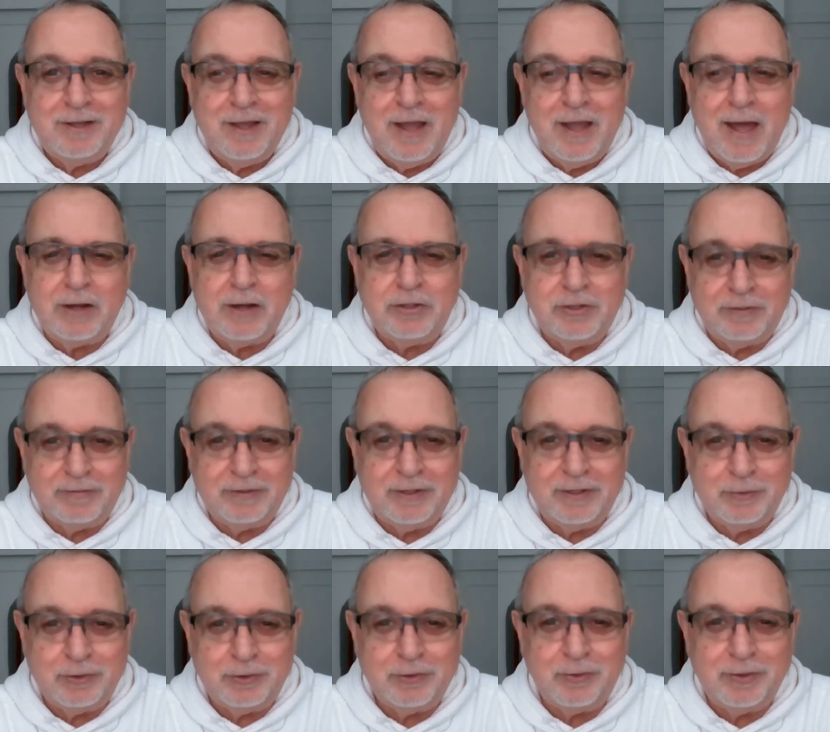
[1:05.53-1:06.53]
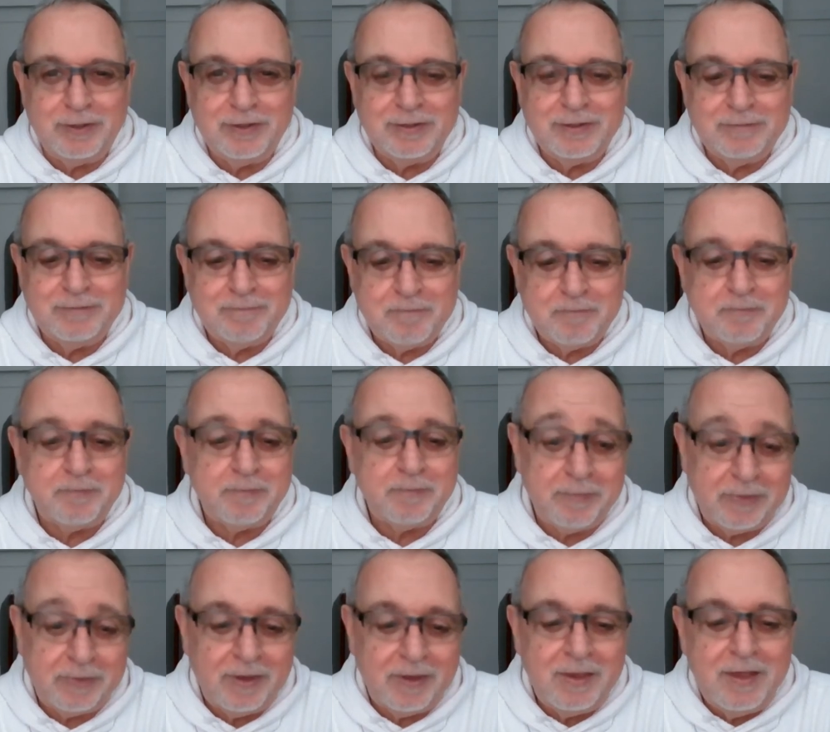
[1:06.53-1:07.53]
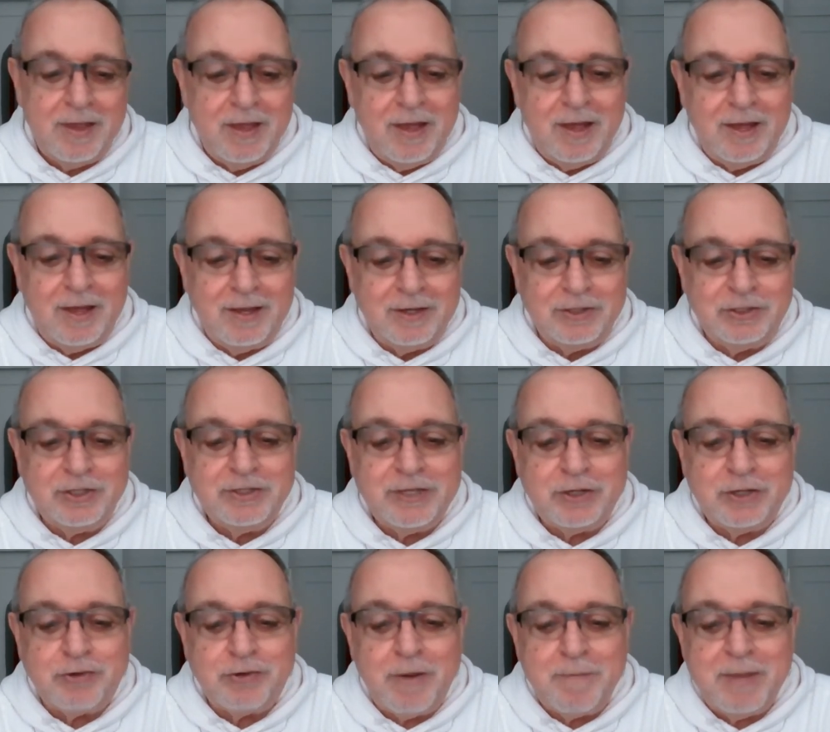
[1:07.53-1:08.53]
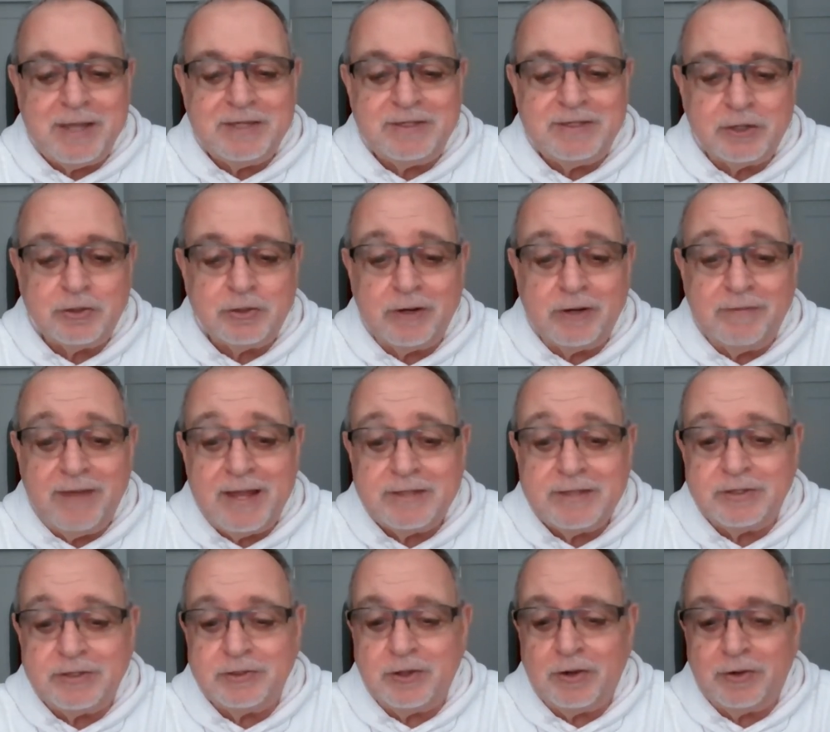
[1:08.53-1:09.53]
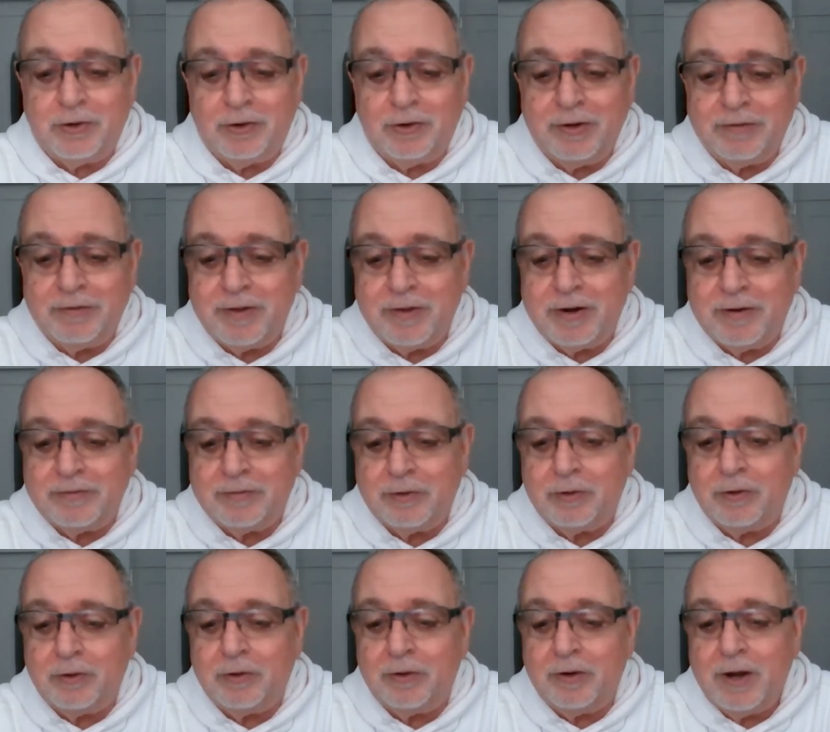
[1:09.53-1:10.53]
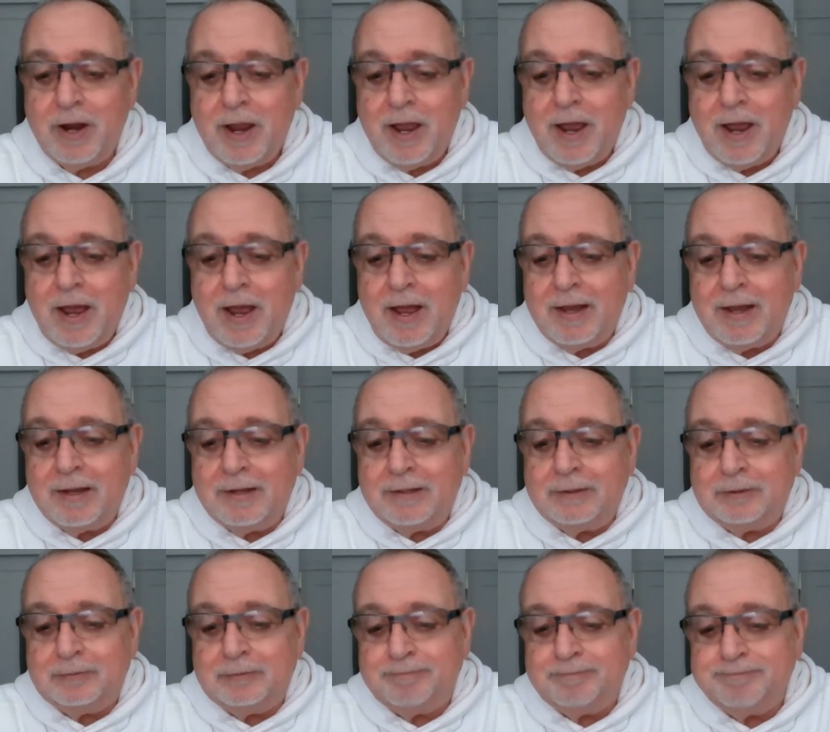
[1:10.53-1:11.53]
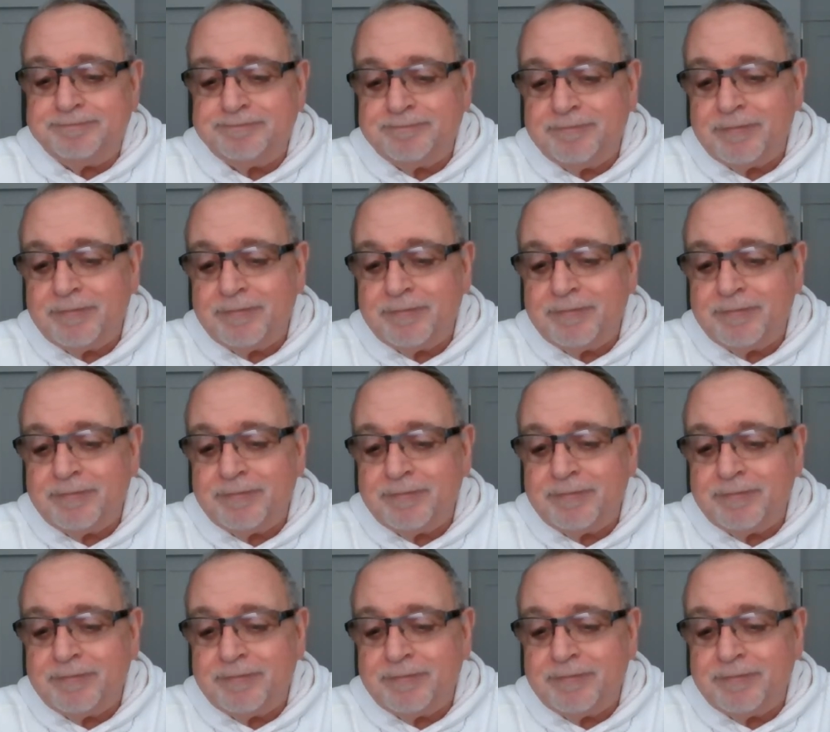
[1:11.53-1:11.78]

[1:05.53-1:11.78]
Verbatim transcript: at a Shiva. He was showing this. Uh, she said Trump made sexual advances on her in front of her um,